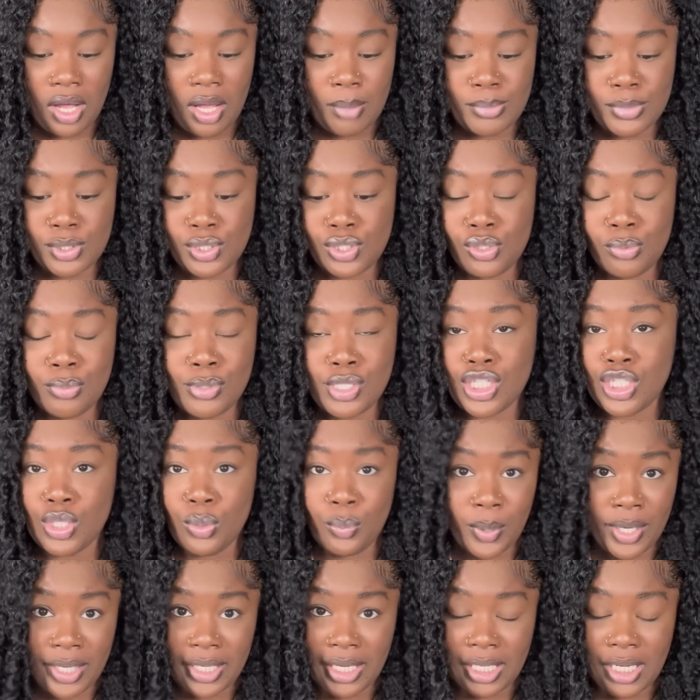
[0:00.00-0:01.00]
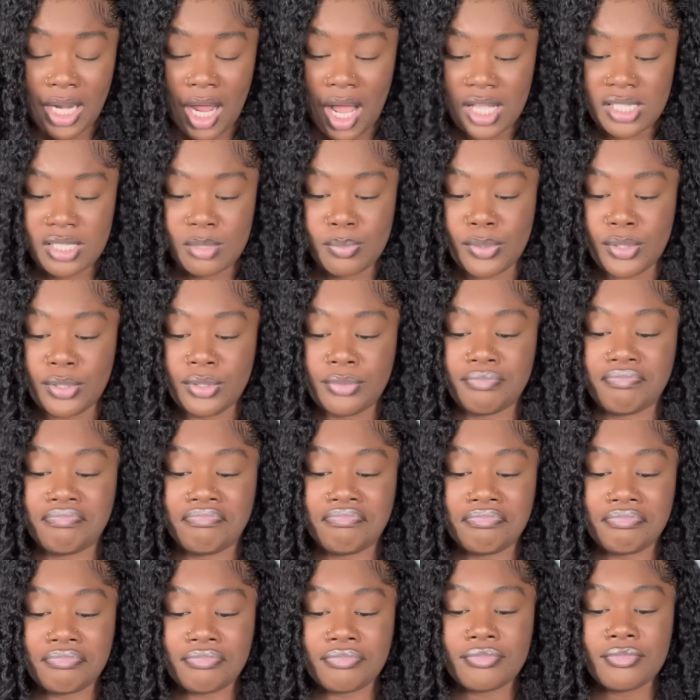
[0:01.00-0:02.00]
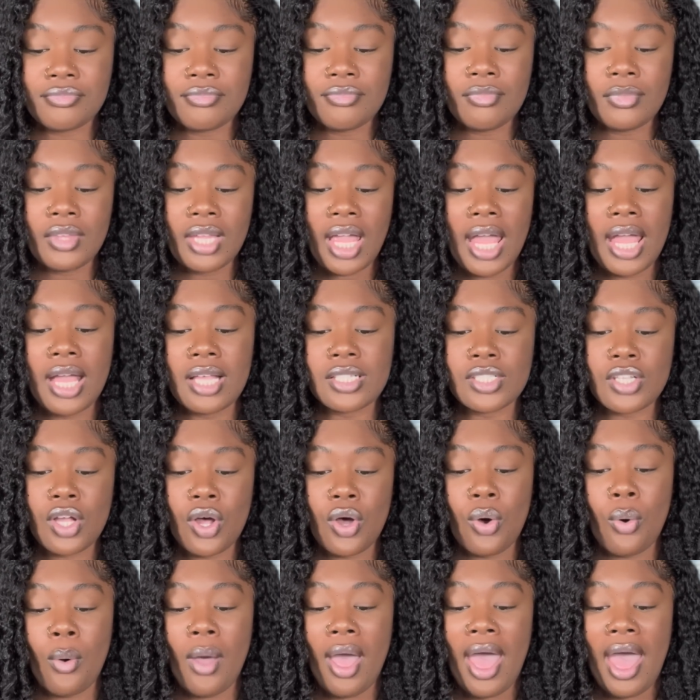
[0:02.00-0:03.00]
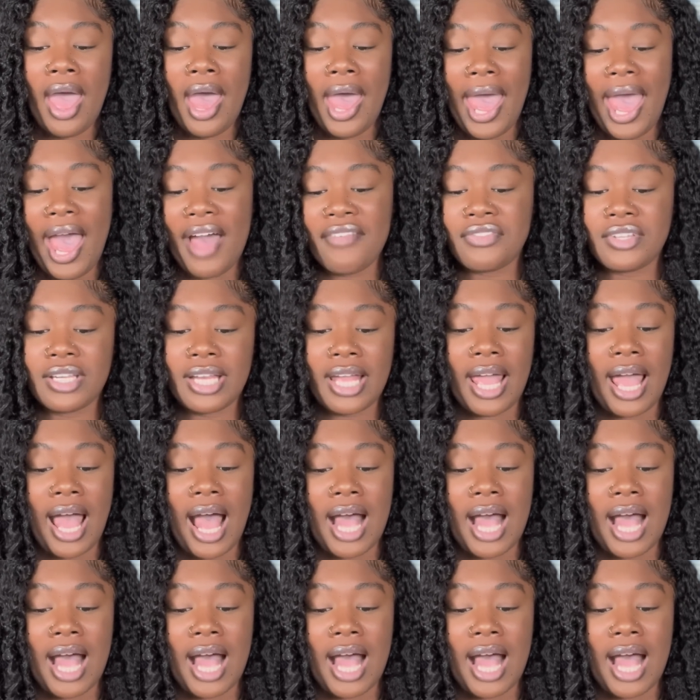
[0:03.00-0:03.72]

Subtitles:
I'm assuming she worked at the hospital. So after that,